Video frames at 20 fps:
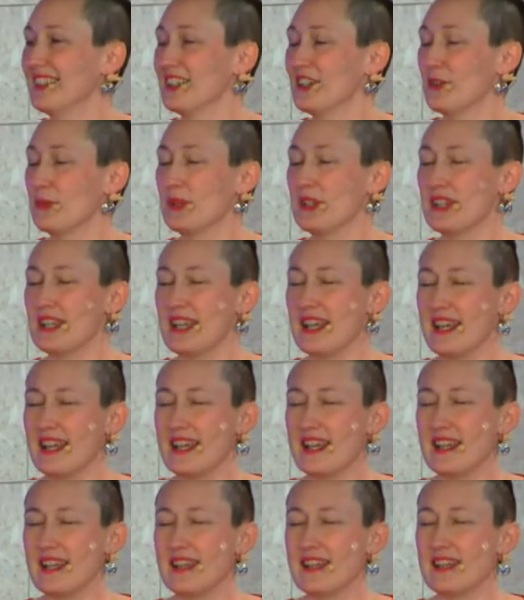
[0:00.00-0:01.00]

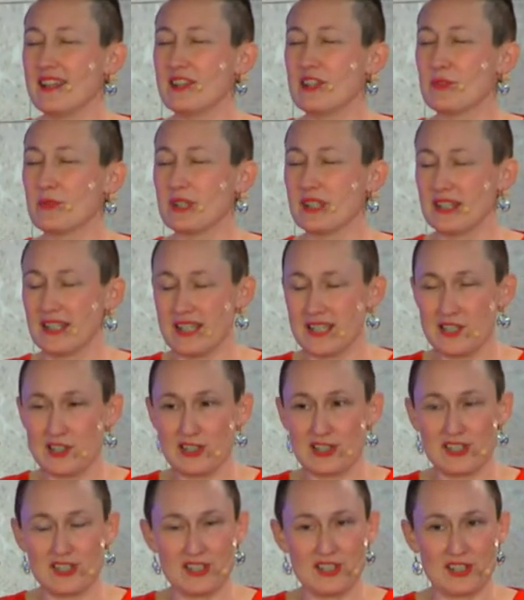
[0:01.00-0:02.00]
within the
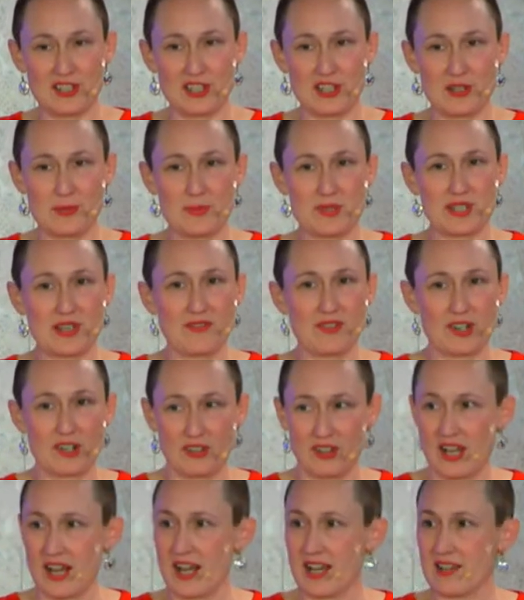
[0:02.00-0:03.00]
relationships of our
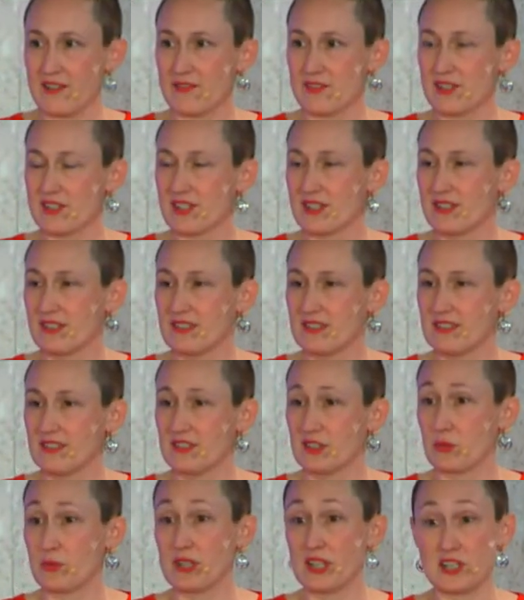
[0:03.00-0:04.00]
lives,
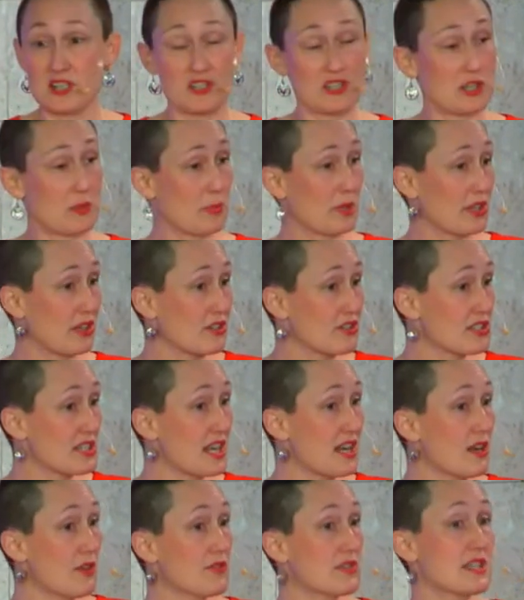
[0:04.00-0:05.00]
the relationship with
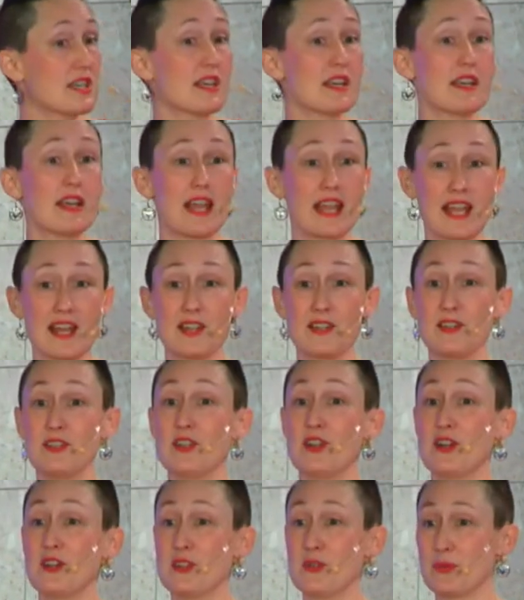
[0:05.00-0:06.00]
ourselves and
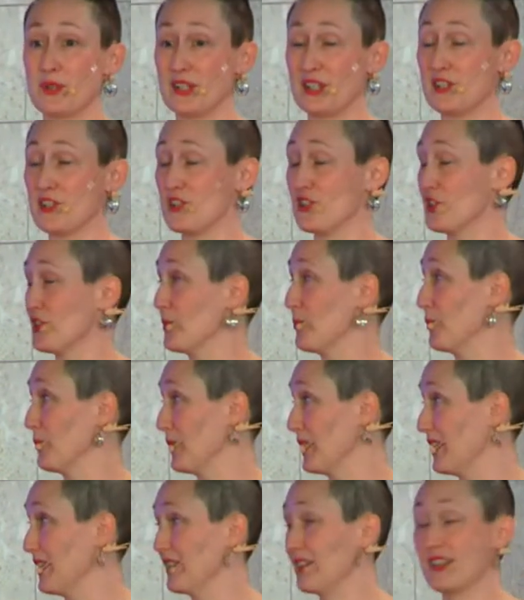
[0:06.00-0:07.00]
the relationship
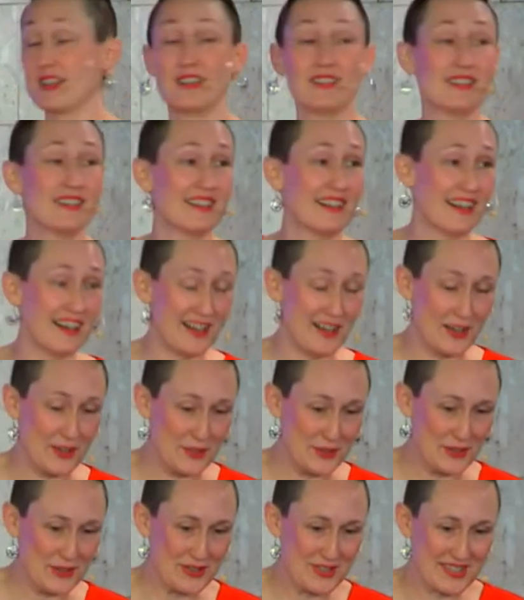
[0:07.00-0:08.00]
with
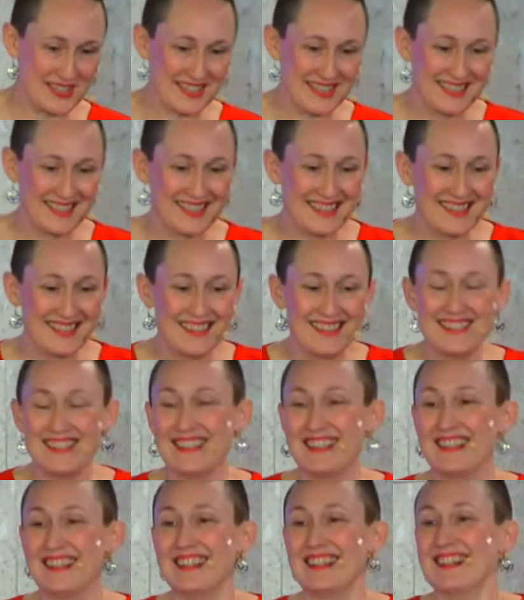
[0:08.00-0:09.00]
others.
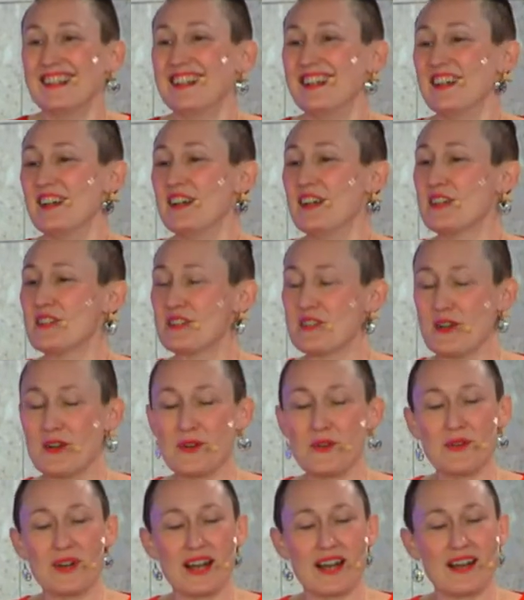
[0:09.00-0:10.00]
So